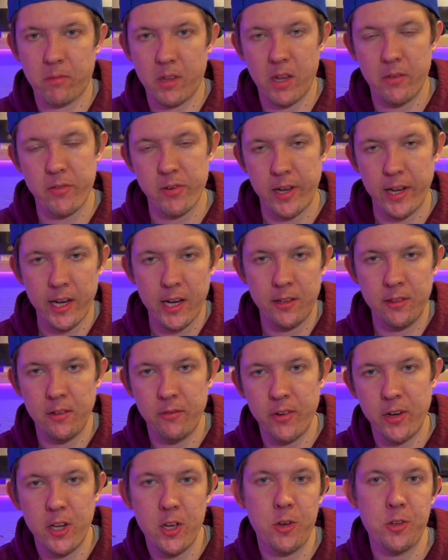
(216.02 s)
If you're liking the
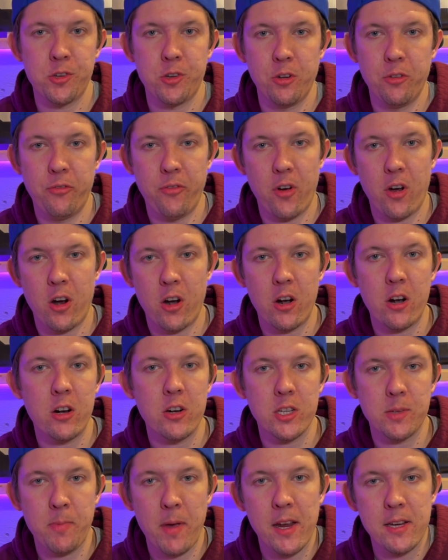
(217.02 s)
video so far,
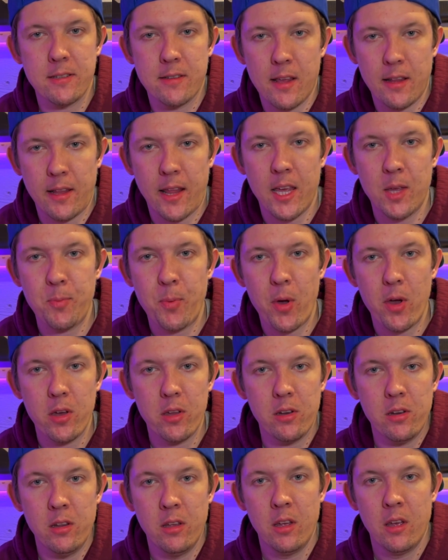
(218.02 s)
smash that like
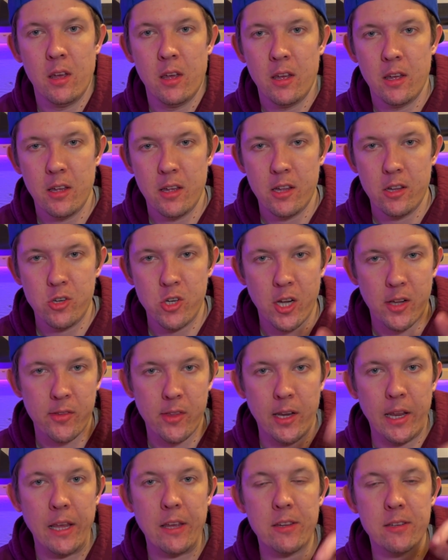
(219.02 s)
button. Check
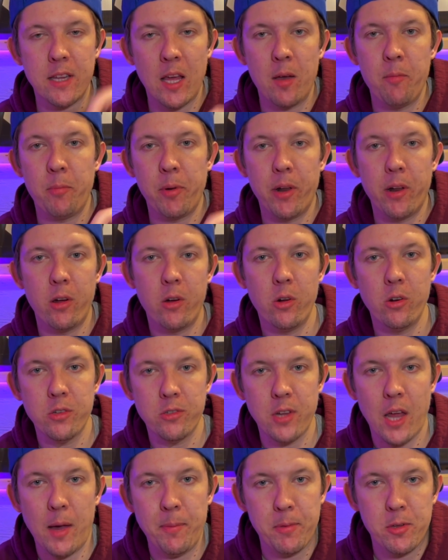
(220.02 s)
the links down below
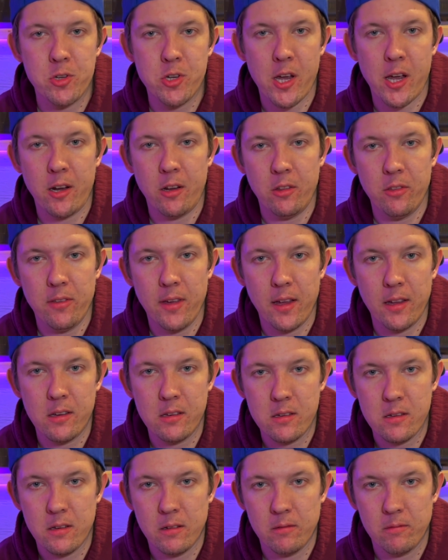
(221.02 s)
to help the channel. Thanks.